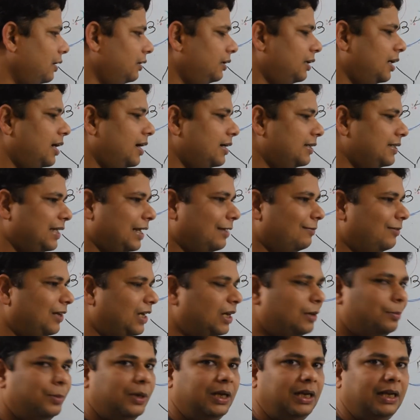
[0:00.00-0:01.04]
drugs
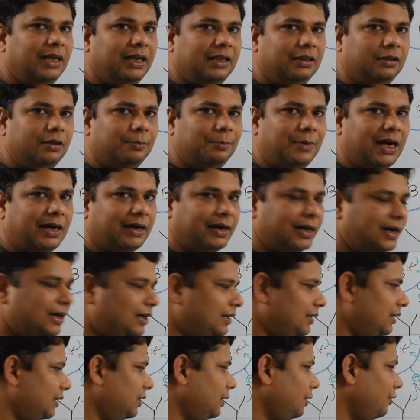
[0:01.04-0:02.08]
available in the
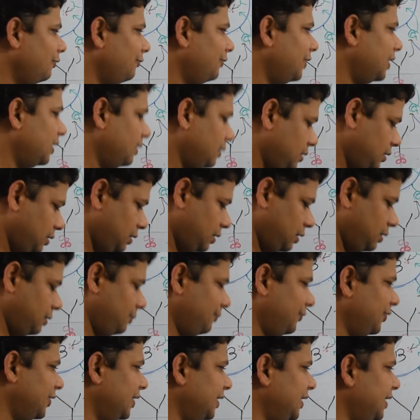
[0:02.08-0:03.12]
market for
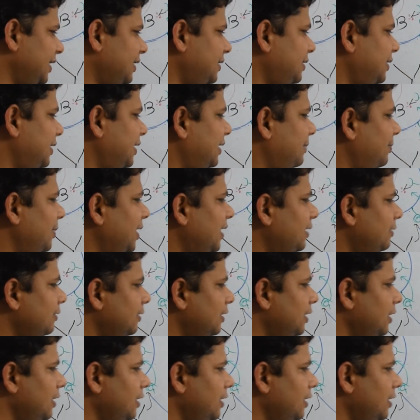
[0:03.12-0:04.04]
this treatment.